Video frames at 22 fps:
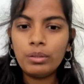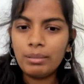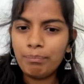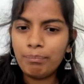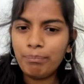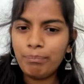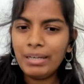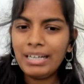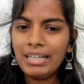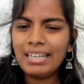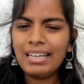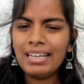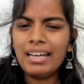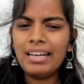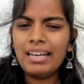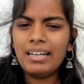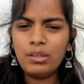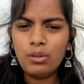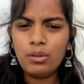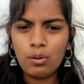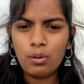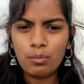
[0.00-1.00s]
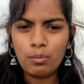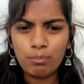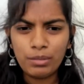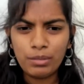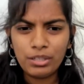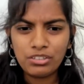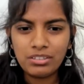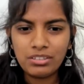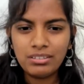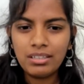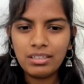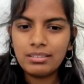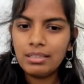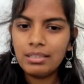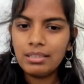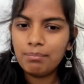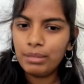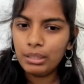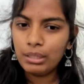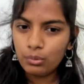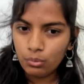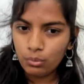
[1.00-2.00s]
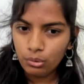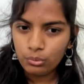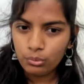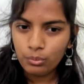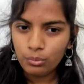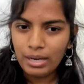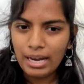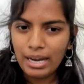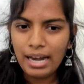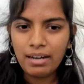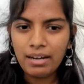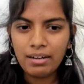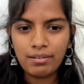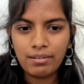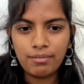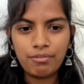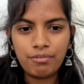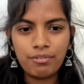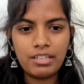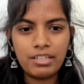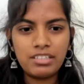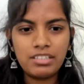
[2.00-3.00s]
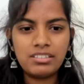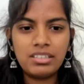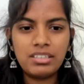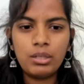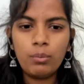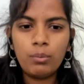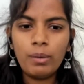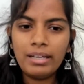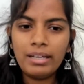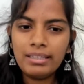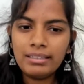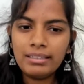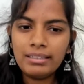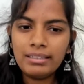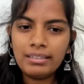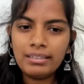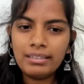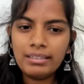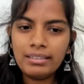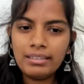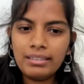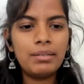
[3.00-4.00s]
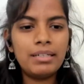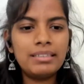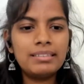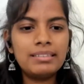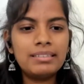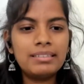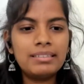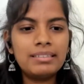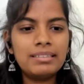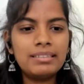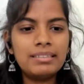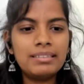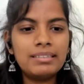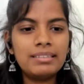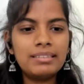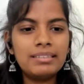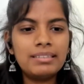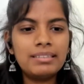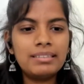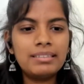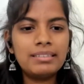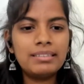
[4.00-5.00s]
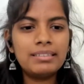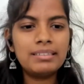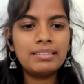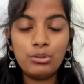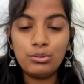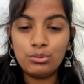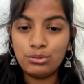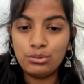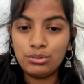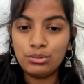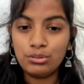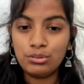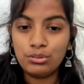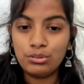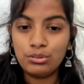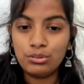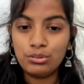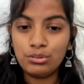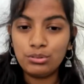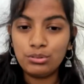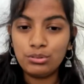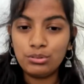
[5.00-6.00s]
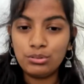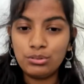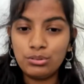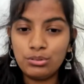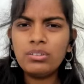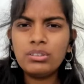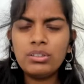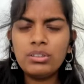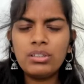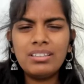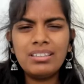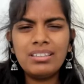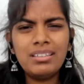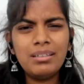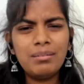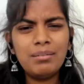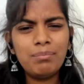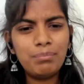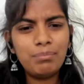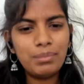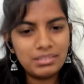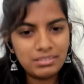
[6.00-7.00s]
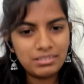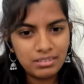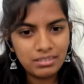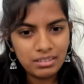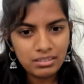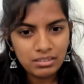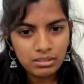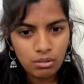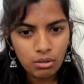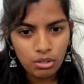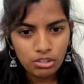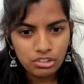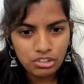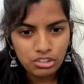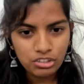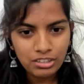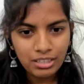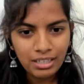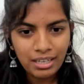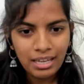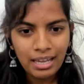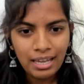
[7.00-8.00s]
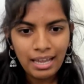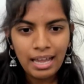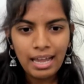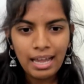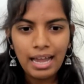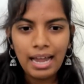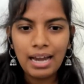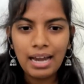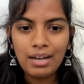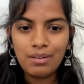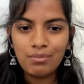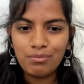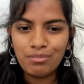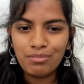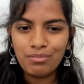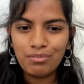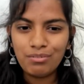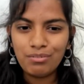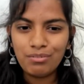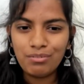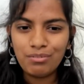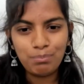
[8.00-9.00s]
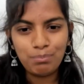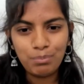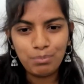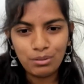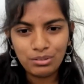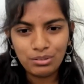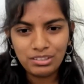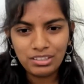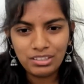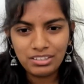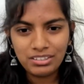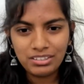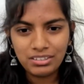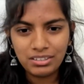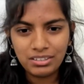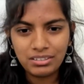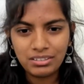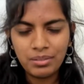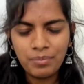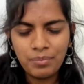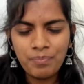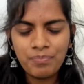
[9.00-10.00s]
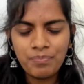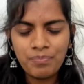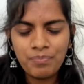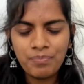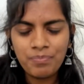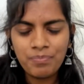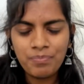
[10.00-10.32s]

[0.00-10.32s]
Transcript: To repeat any operation, simply go to and refresh the query steps. This makes it easier for users to focus on the business logic and worry less about the procedure.